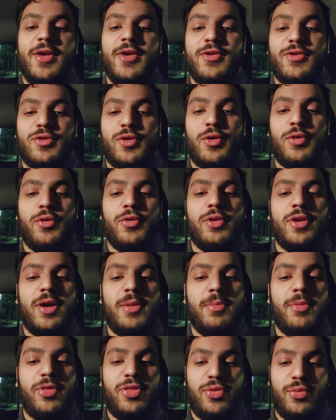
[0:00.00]
So
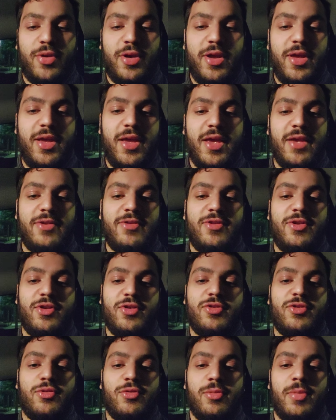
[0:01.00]
number 3 is
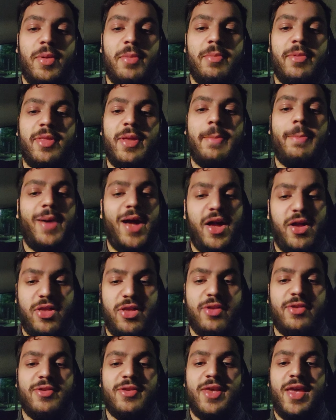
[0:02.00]
just to remember that
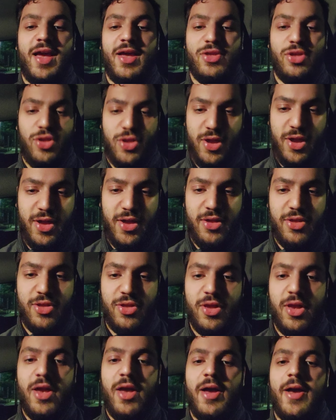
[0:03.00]
passions can change.